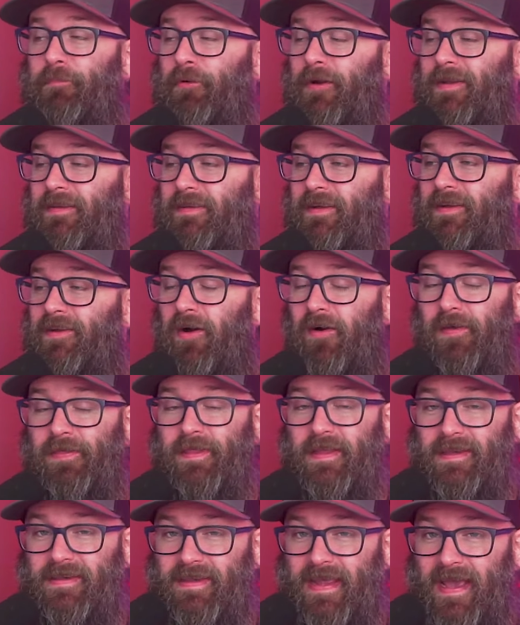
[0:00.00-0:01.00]
printed
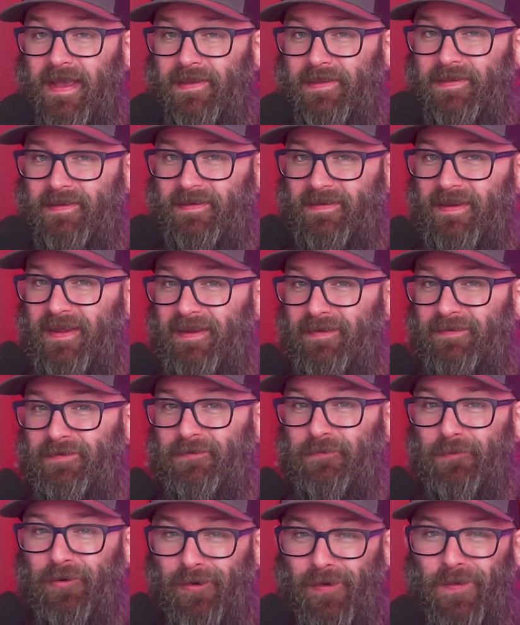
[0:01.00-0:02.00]
on the Dead Sea
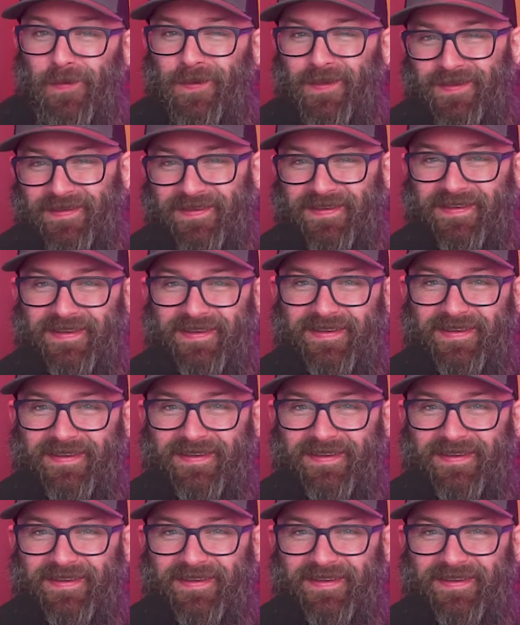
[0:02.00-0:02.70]
Scrolls.